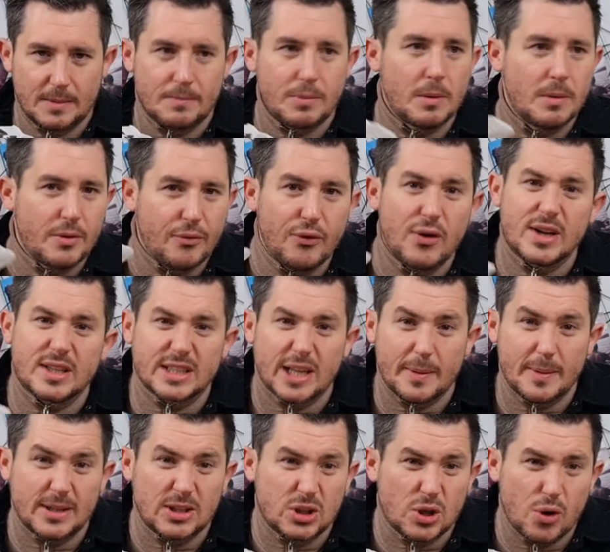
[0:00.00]
probably the first
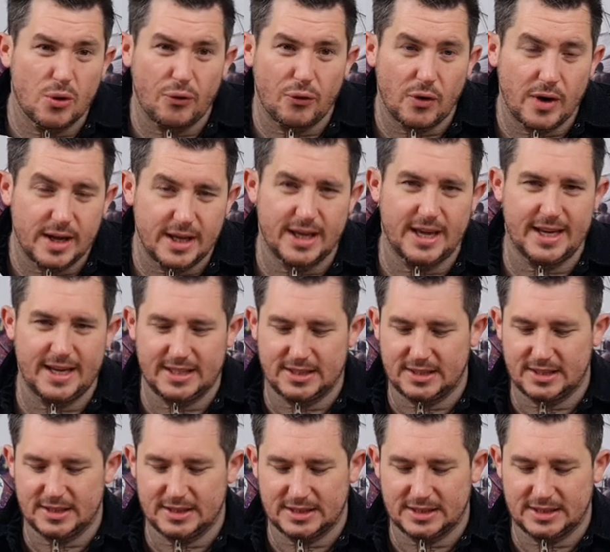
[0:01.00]
time in 2-3 years